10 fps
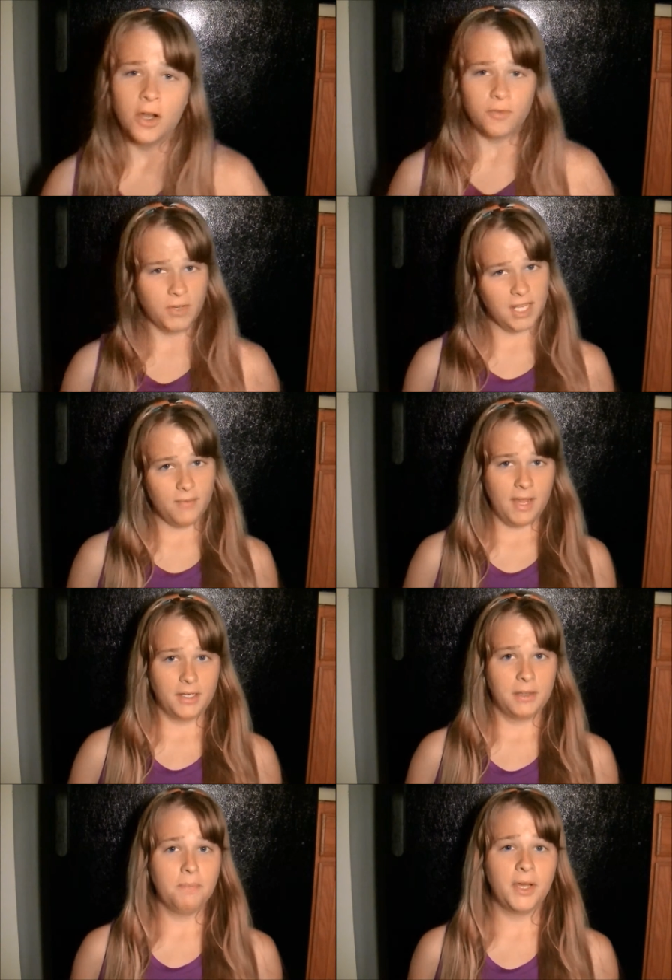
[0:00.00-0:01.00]
Really
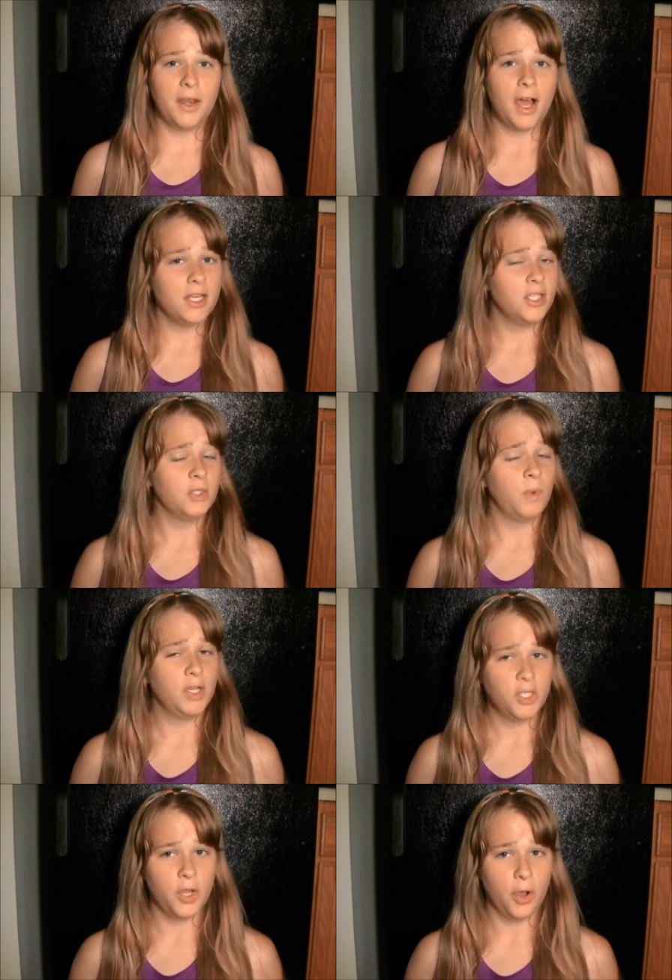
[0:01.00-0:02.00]
random, but I just
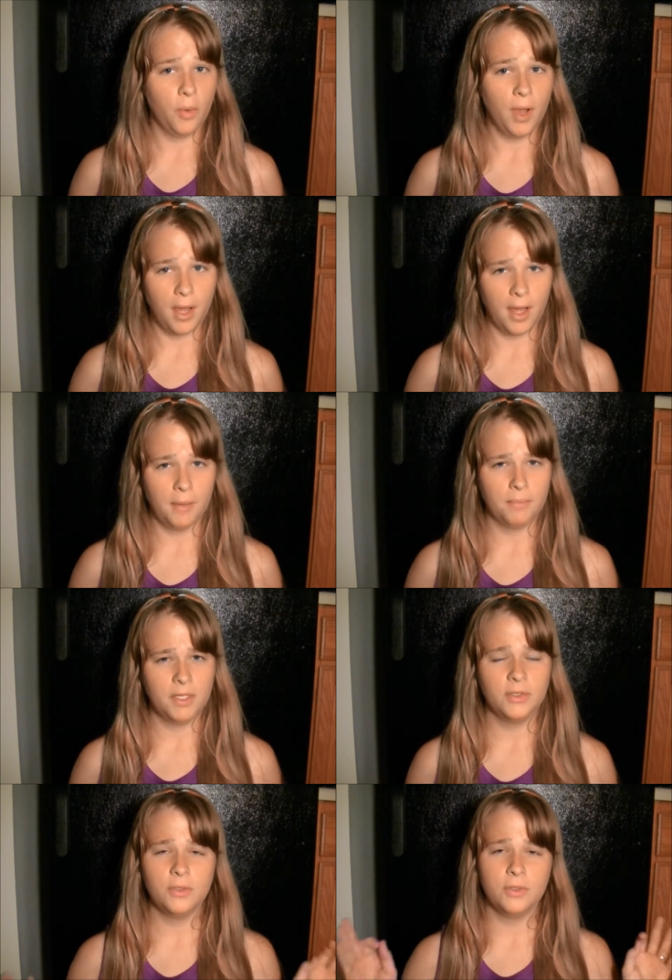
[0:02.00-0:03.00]
want to know,
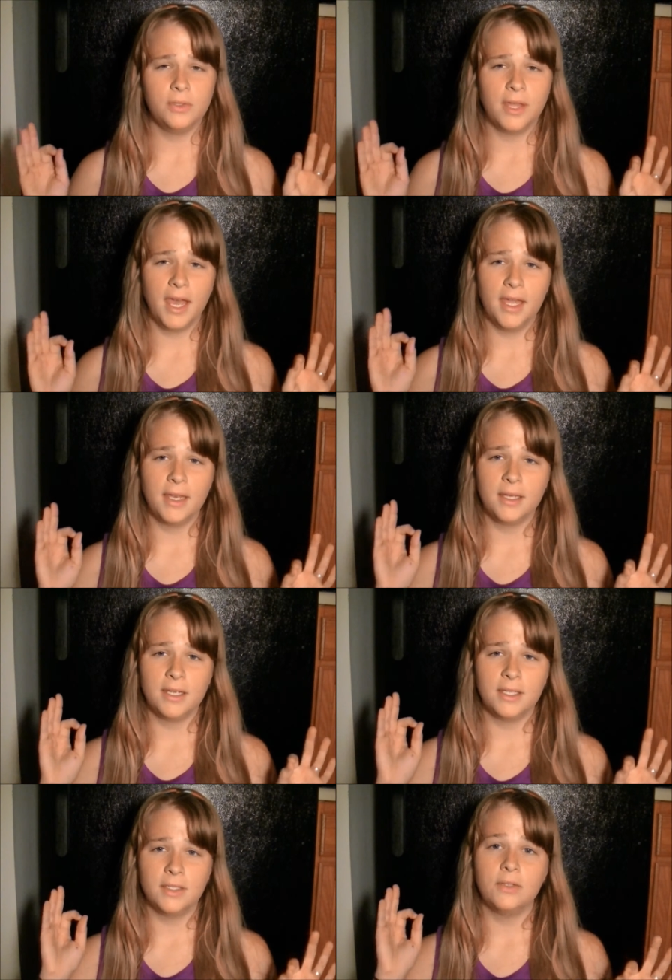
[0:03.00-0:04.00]
that
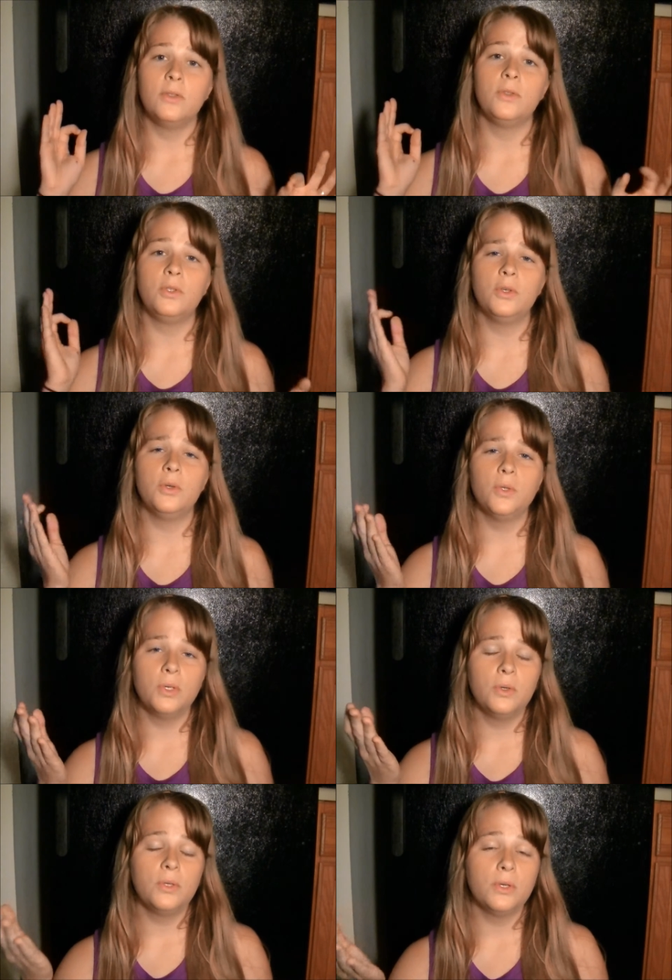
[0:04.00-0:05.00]
is, do
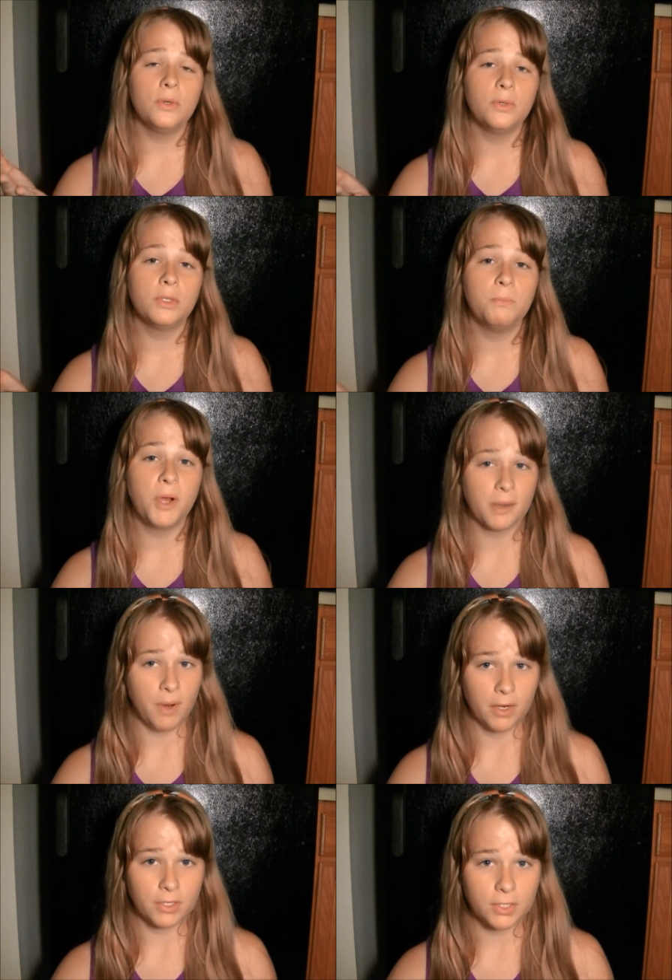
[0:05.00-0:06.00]
you use
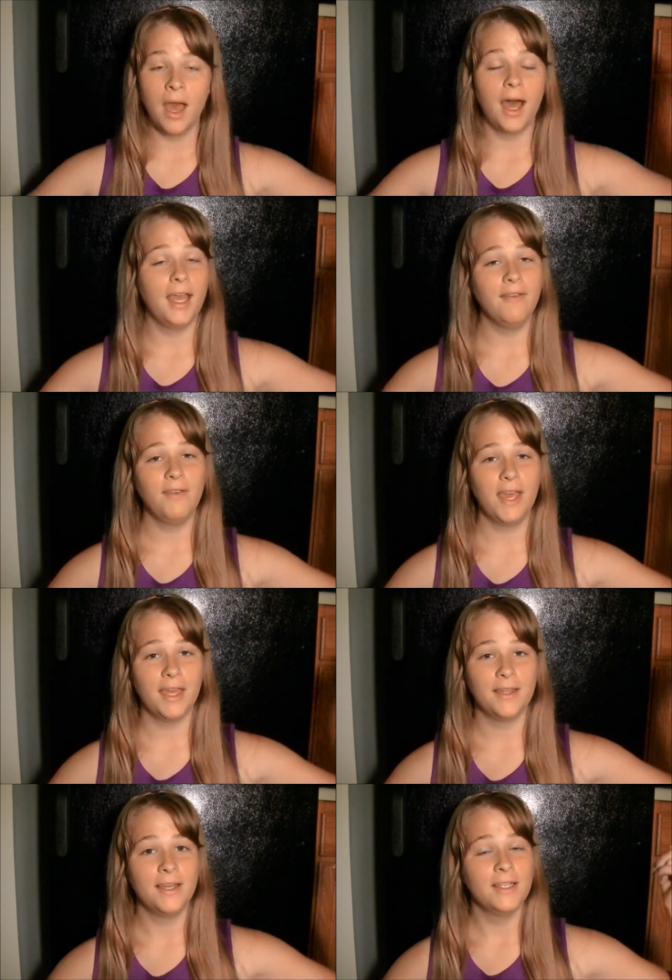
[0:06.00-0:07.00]
bookmarks? I have
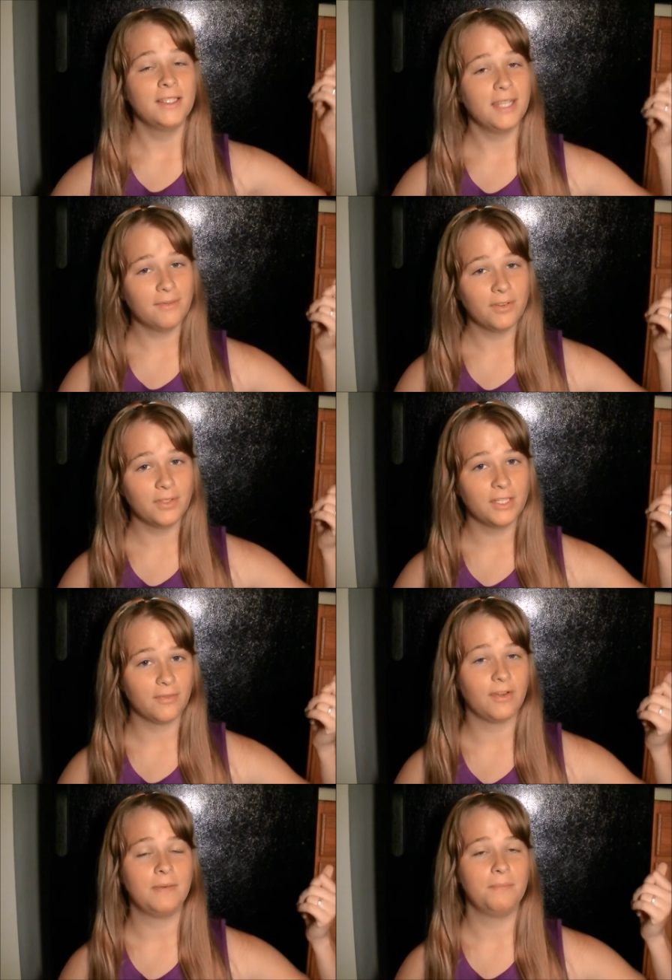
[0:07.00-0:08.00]
had several
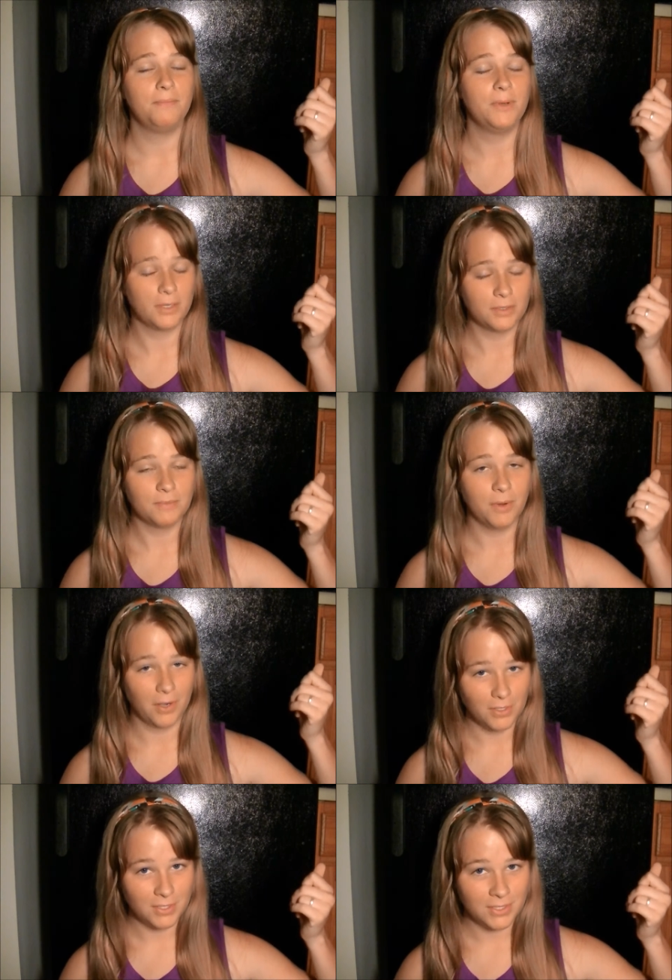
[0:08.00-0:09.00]
different
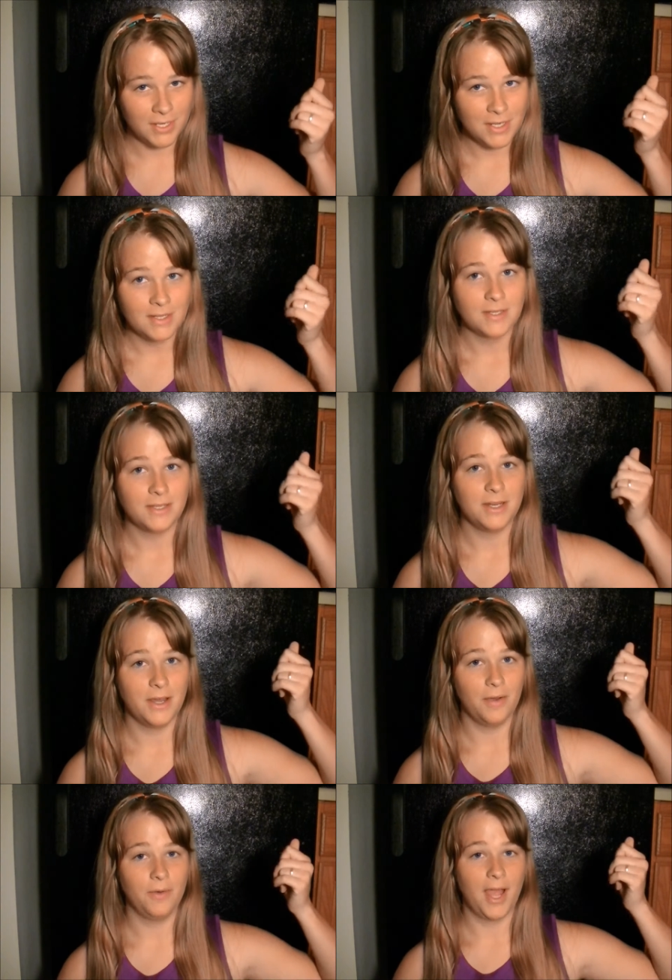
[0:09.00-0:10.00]
bookmarks, you
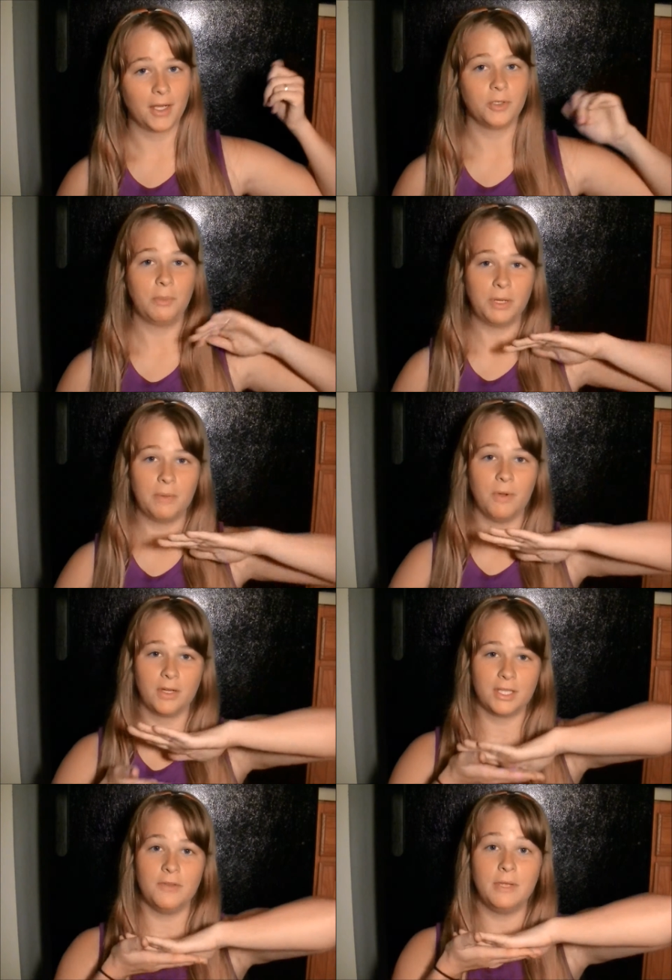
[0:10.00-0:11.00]
know, actual
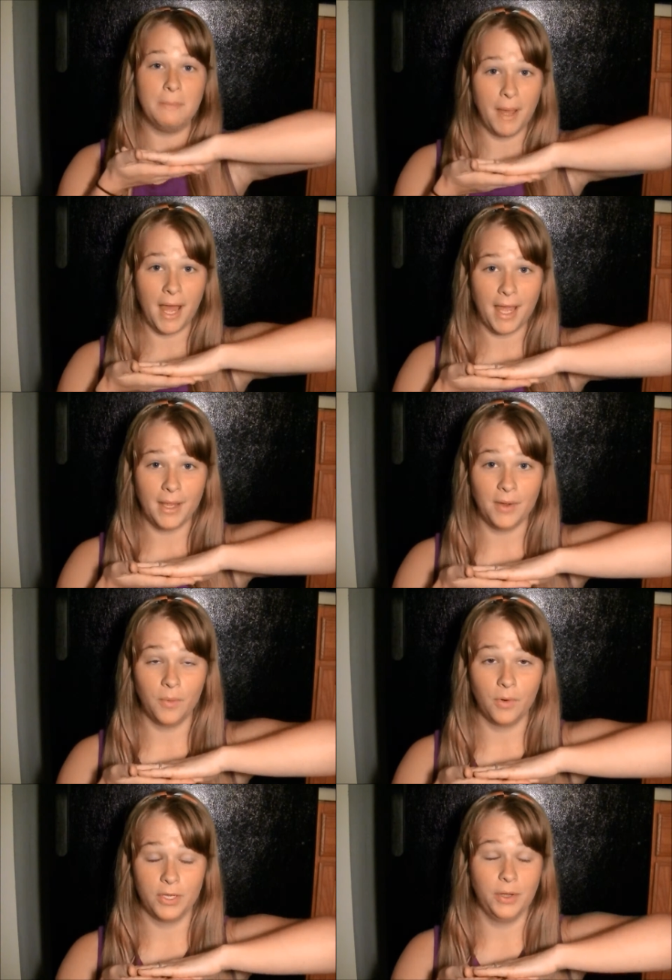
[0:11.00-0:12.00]
bookmarks that you can buy
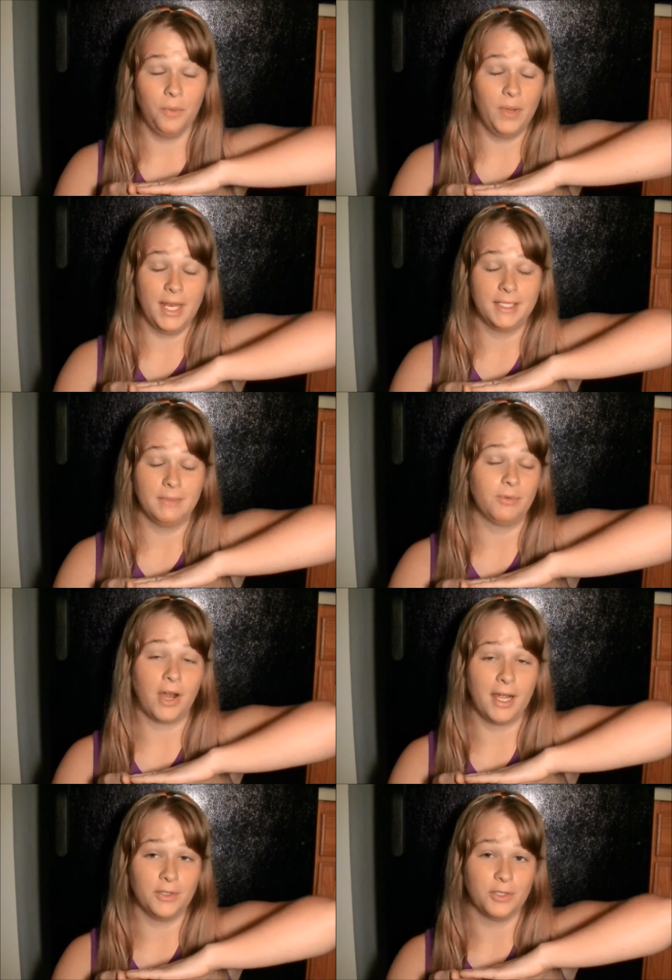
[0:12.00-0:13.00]
or, you know, win as a
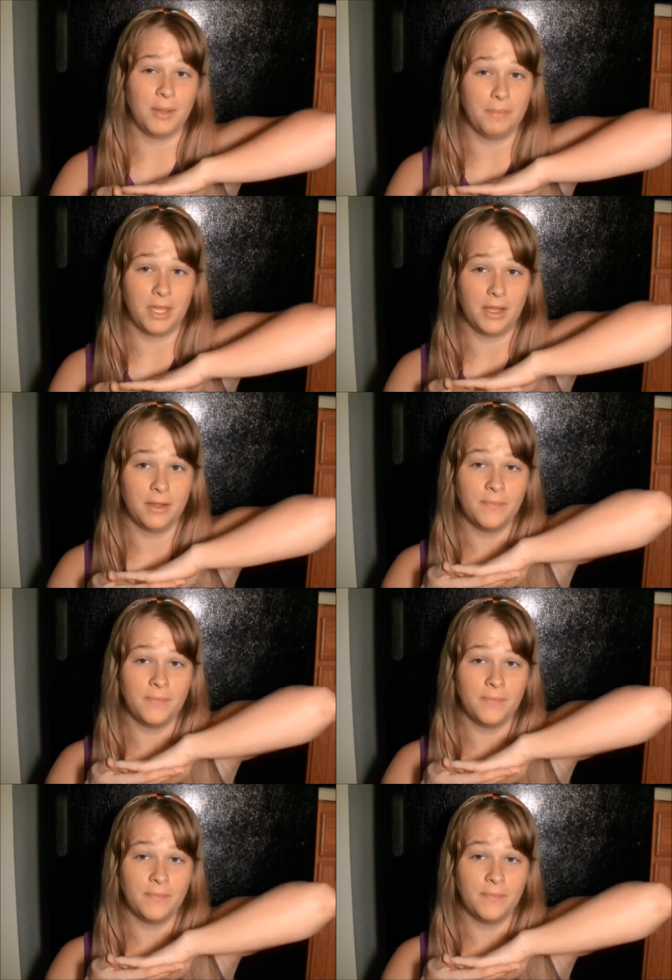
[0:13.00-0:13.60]
prize or something.